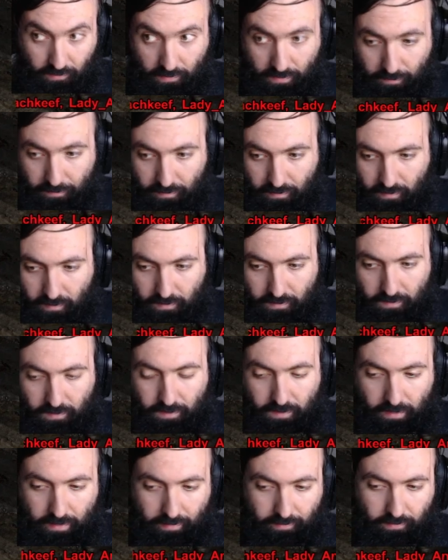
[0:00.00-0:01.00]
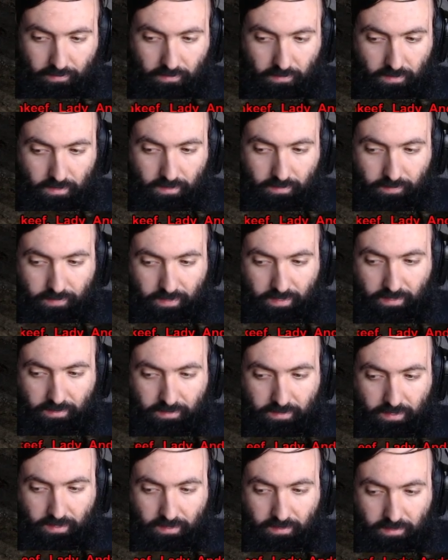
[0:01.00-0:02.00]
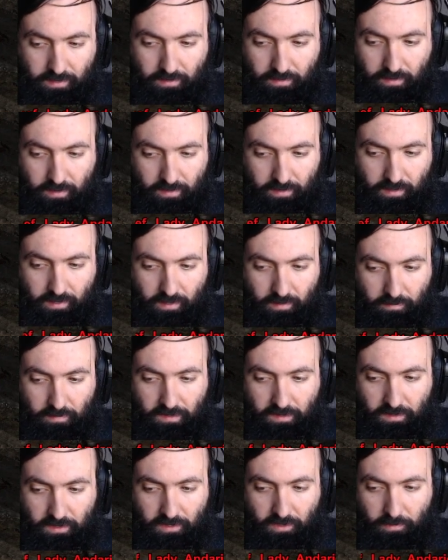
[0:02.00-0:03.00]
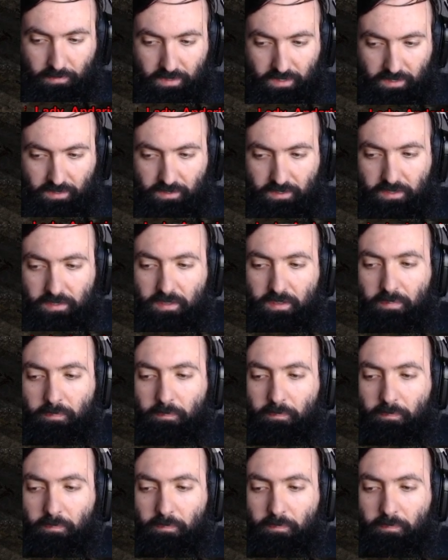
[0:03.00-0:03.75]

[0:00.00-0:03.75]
weapon on software, I've had tests you can eat them in two minutes.